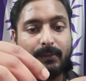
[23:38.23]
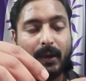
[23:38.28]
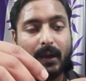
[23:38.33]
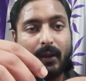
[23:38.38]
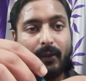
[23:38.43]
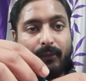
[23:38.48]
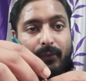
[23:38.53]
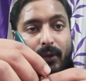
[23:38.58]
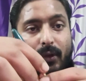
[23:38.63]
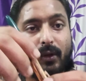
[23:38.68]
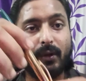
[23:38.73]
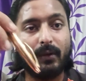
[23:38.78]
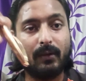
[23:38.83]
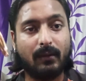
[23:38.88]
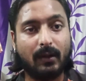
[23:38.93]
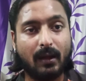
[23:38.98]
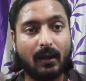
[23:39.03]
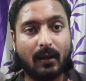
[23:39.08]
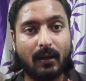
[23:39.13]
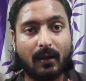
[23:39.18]
But if you
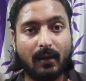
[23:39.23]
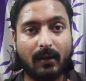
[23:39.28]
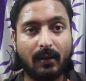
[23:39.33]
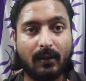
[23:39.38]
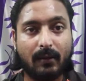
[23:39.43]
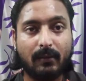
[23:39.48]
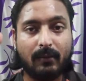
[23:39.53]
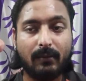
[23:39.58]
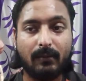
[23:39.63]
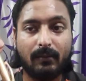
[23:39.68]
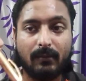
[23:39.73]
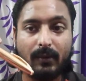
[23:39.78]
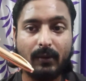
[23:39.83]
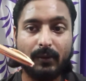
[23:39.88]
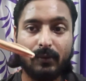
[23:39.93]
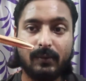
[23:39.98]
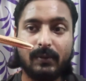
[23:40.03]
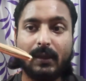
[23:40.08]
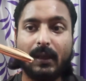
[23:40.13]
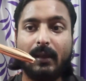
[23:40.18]
are
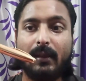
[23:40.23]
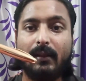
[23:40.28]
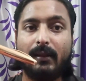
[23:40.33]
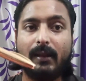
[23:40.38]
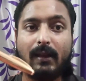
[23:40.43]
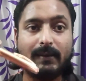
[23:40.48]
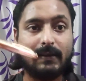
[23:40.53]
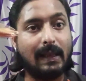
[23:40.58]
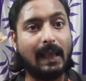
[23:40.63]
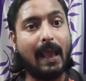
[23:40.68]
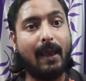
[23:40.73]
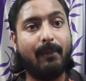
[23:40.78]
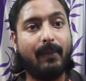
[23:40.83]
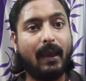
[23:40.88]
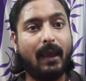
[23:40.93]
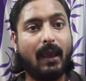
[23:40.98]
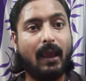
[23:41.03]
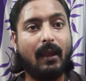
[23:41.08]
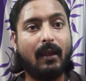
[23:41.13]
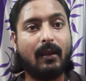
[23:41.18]
using the
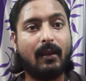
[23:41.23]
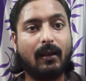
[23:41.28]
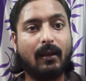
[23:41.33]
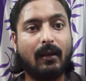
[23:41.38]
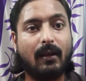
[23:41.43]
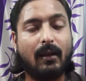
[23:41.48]
same ink,